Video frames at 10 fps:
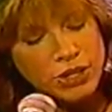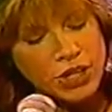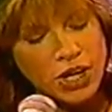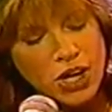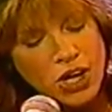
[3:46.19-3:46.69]

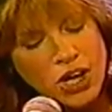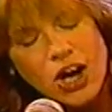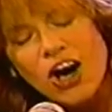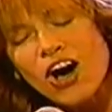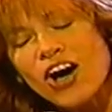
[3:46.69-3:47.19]
the
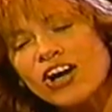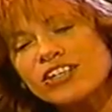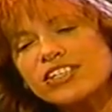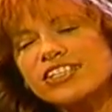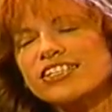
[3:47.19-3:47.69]

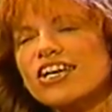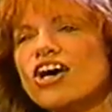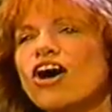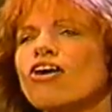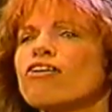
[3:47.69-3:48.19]
hearts
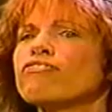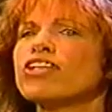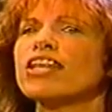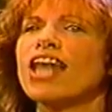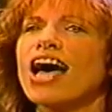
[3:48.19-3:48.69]
of
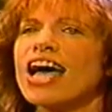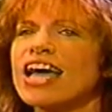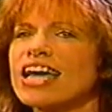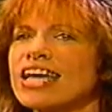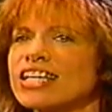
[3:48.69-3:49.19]
the
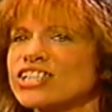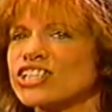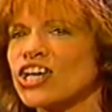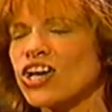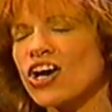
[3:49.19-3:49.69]
likes
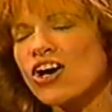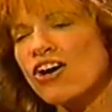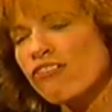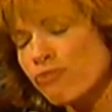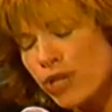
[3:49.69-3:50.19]

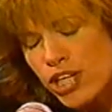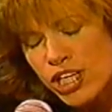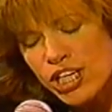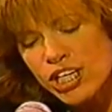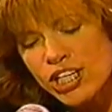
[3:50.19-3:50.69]
of
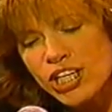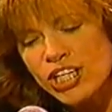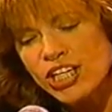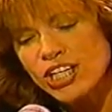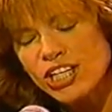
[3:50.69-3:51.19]
me.